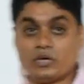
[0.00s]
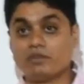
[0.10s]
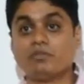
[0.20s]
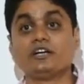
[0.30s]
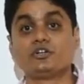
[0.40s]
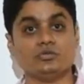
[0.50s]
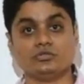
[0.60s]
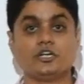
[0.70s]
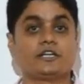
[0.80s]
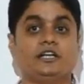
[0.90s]

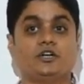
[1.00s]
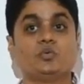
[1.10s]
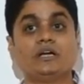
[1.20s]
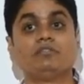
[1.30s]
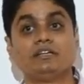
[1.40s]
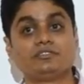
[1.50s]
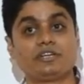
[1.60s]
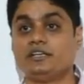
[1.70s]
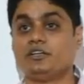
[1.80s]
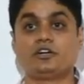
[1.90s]
112 not allowed,
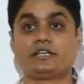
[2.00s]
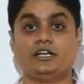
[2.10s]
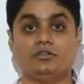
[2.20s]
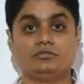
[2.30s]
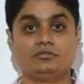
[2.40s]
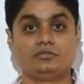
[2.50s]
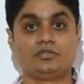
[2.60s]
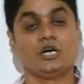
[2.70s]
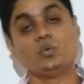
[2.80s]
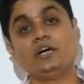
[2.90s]
113 not allowed,
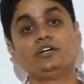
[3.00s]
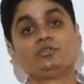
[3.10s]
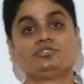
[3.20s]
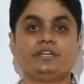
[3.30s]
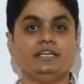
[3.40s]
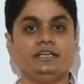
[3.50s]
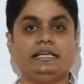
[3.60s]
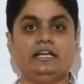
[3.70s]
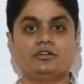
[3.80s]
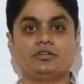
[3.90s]
1 2 3
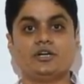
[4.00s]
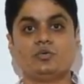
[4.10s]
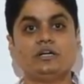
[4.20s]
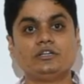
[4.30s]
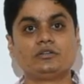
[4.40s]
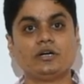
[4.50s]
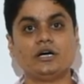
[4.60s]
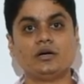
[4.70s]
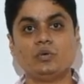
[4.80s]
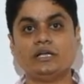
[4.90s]
allowed,
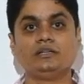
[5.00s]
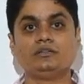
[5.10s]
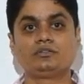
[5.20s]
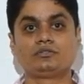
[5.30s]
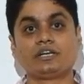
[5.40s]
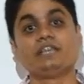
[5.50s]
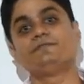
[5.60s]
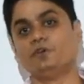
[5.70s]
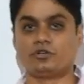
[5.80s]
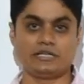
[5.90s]
1 3
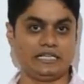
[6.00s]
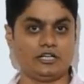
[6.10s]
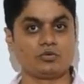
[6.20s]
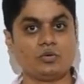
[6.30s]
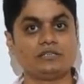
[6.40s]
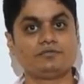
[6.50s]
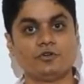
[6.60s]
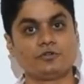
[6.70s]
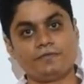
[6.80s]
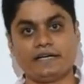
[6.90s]
4 allowed, 1
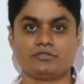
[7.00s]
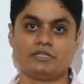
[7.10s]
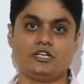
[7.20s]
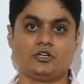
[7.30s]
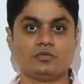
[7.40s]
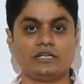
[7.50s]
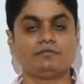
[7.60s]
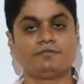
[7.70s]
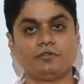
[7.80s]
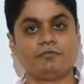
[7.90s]
4 5 allowed,
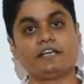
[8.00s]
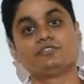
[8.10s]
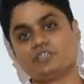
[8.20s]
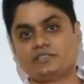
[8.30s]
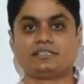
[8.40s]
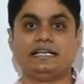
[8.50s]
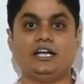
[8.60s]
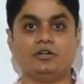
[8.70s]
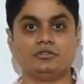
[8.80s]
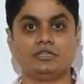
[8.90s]
1 5 6
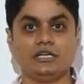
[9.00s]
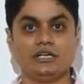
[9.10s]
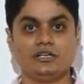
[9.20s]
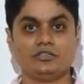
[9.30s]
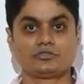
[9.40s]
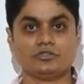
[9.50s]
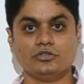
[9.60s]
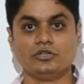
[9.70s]
allowed. So